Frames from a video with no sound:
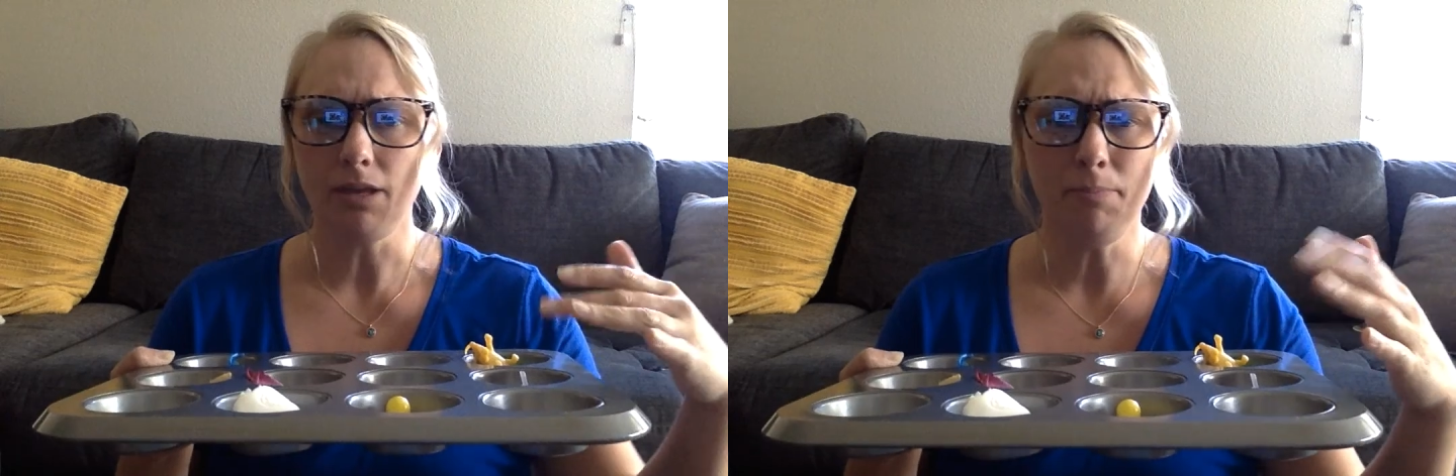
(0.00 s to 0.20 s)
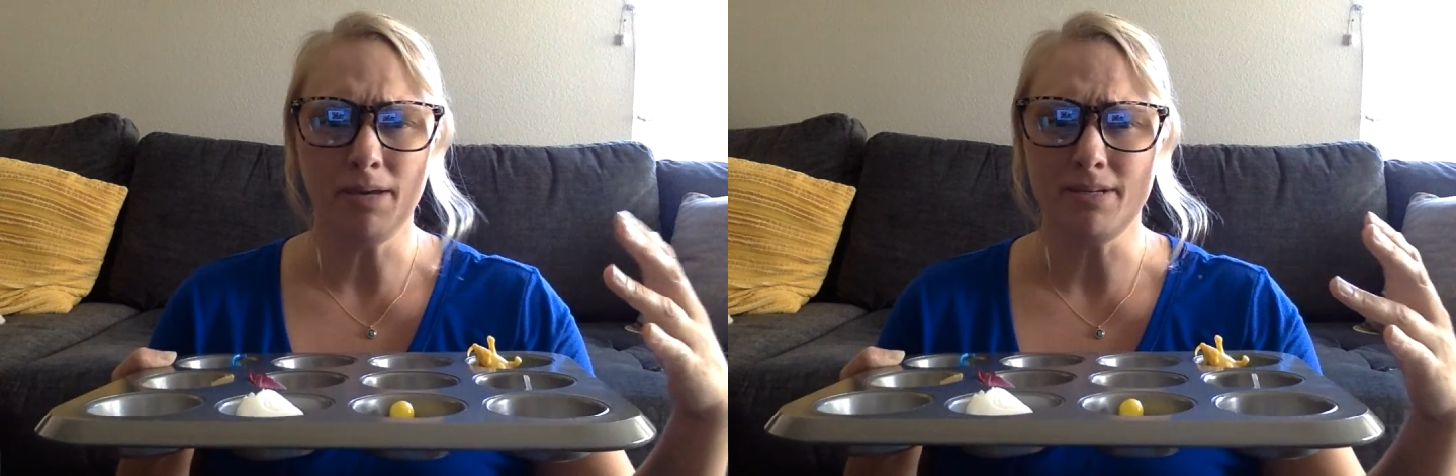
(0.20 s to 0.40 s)

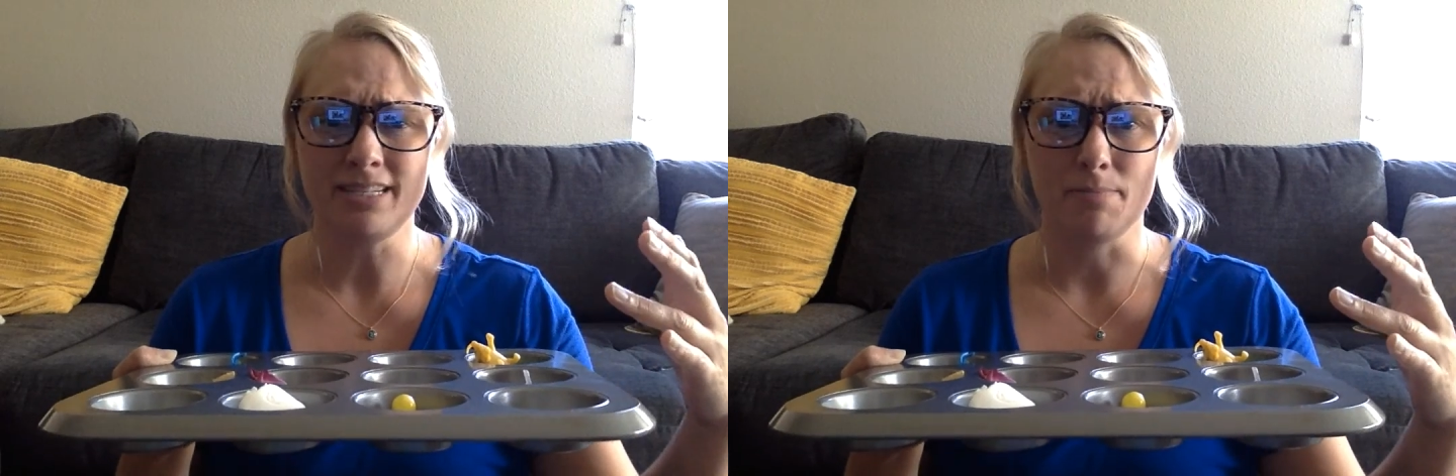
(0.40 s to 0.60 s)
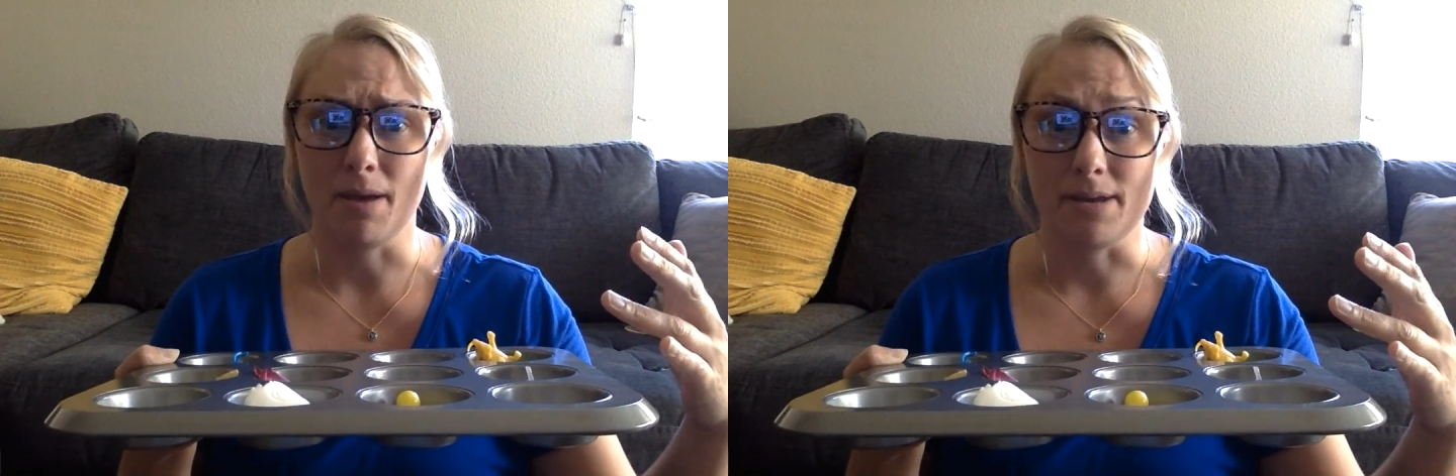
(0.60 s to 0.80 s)
maybe
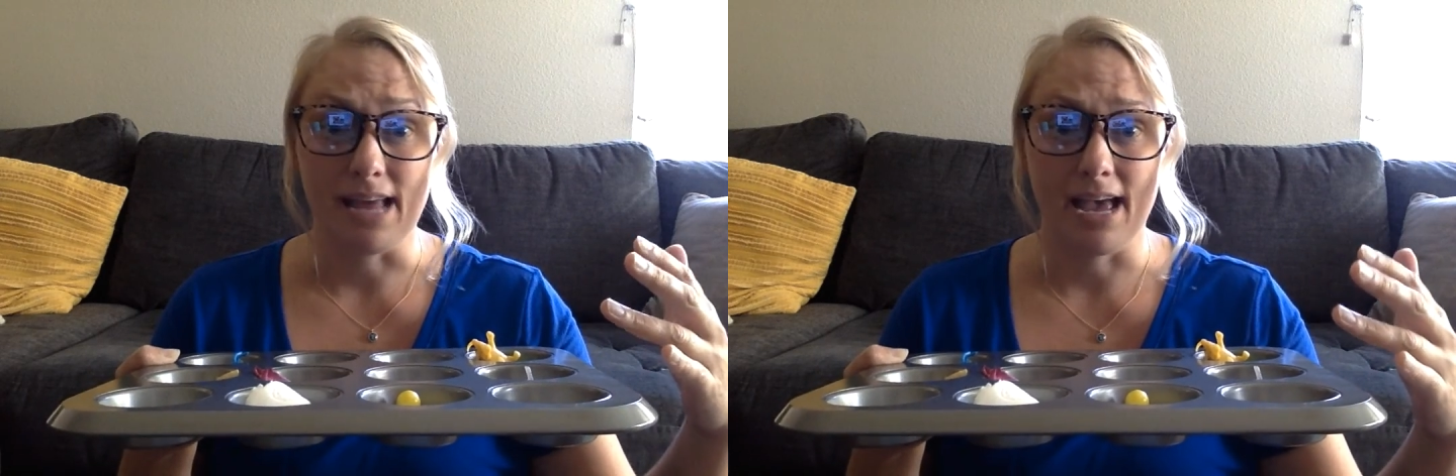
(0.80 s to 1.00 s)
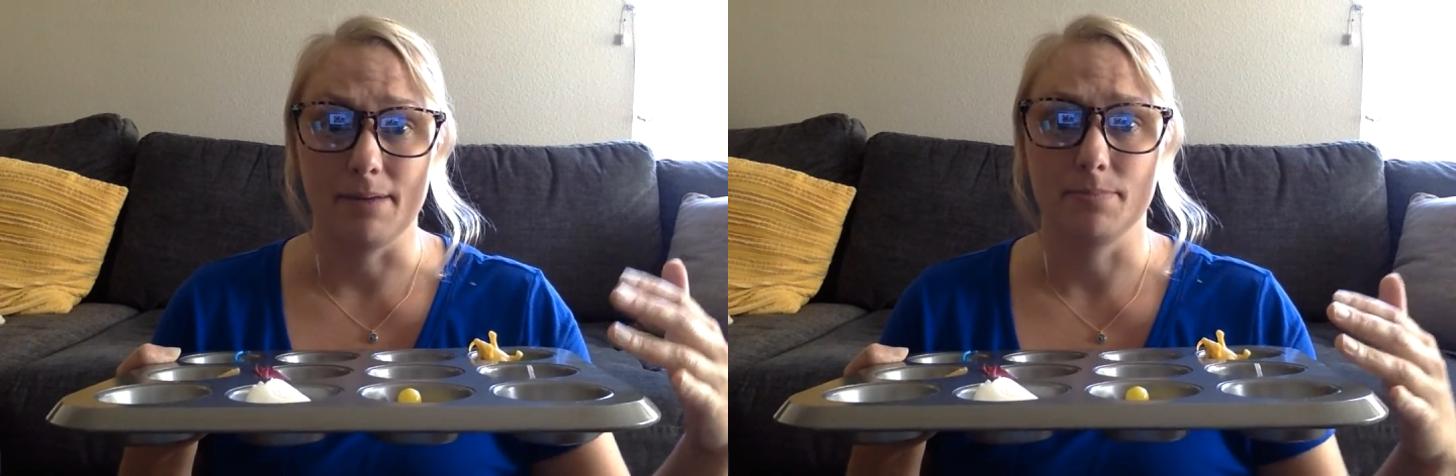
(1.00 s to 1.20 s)
some
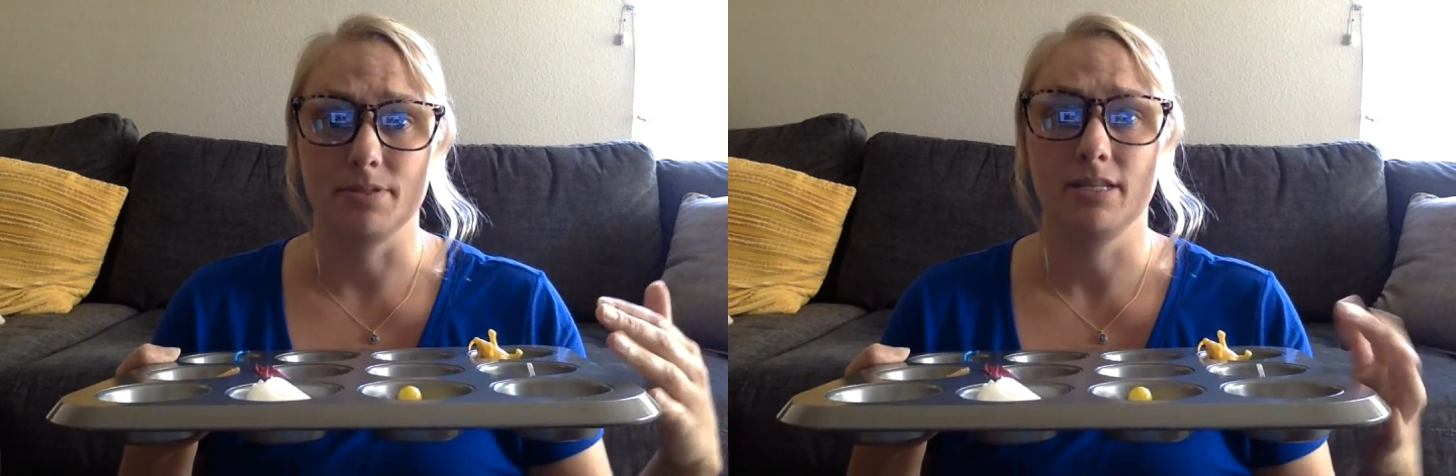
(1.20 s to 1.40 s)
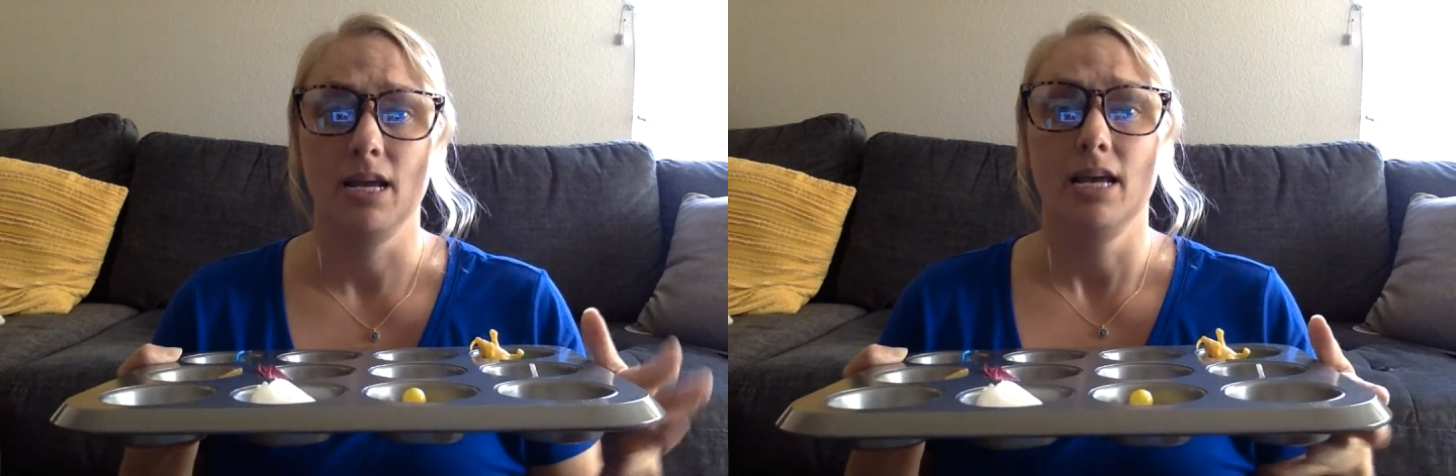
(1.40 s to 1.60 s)

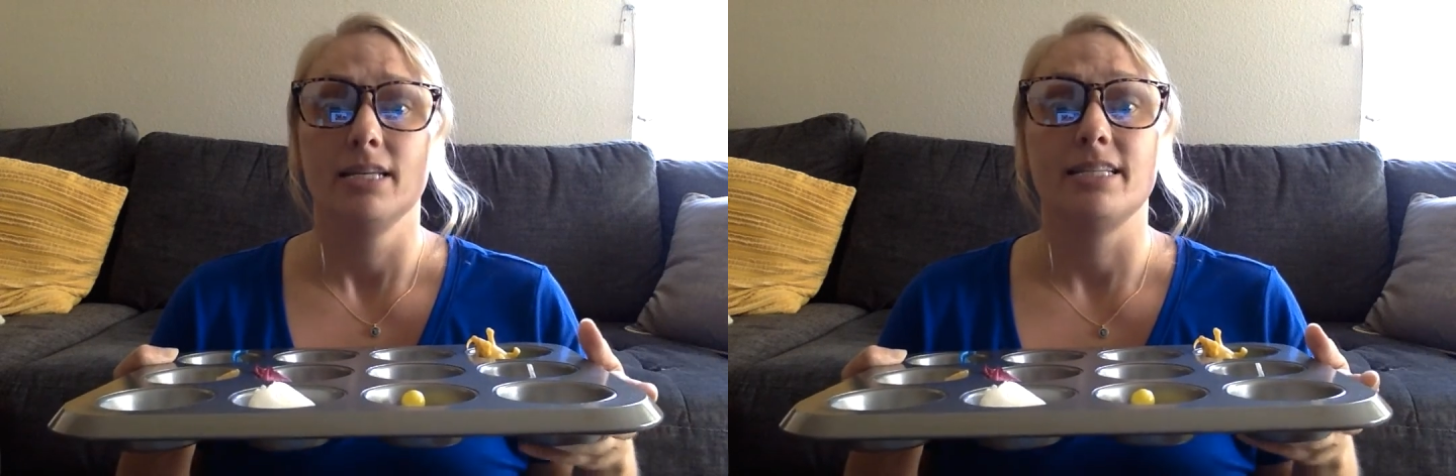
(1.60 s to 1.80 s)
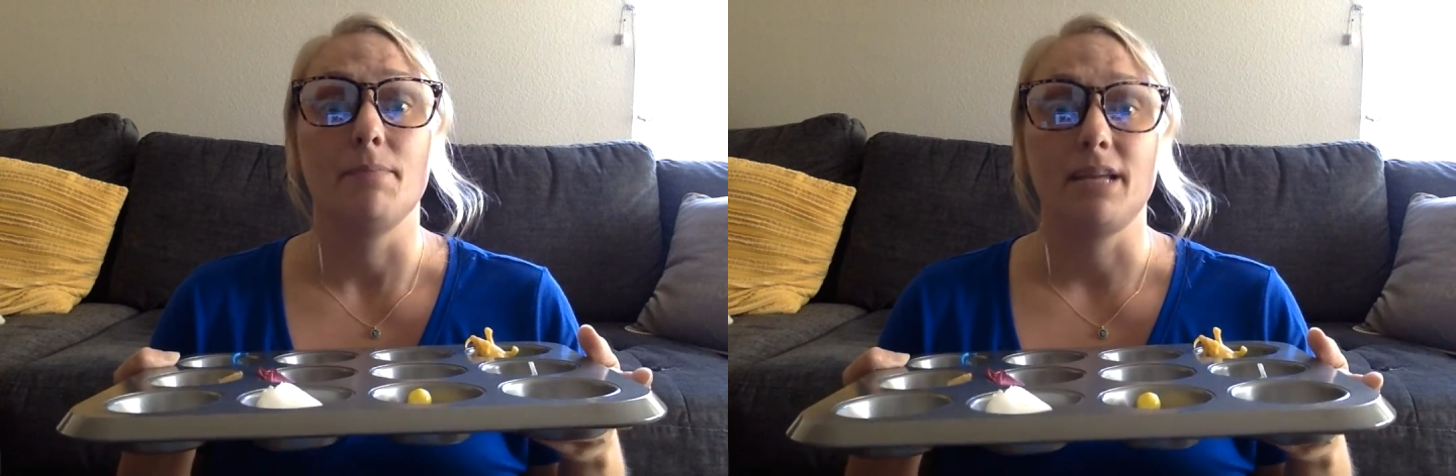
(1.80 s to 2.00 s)
M&Ms
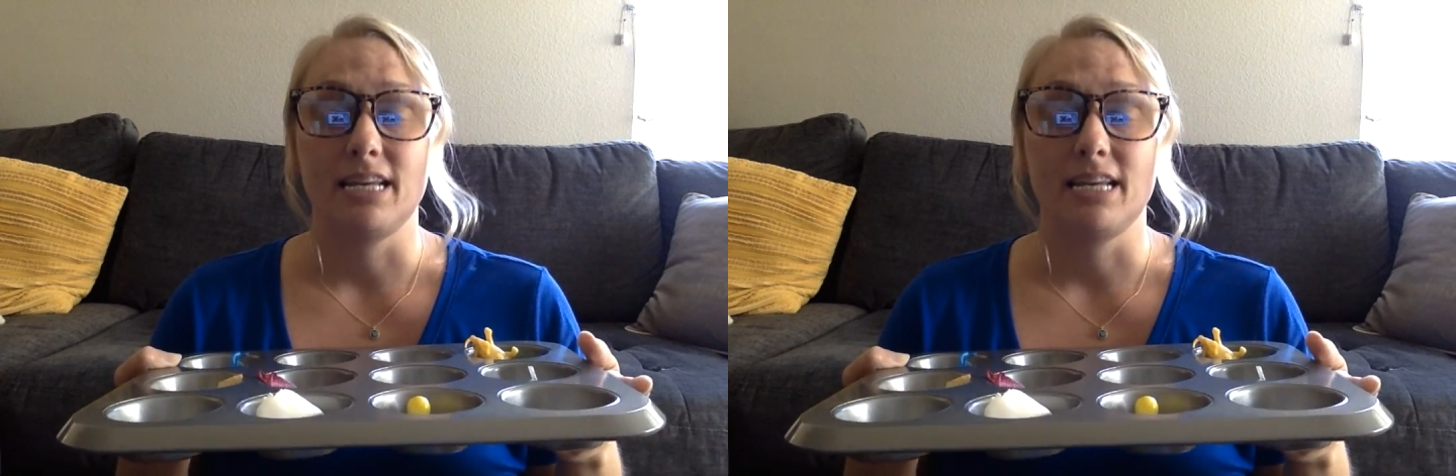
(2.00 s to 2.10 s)
something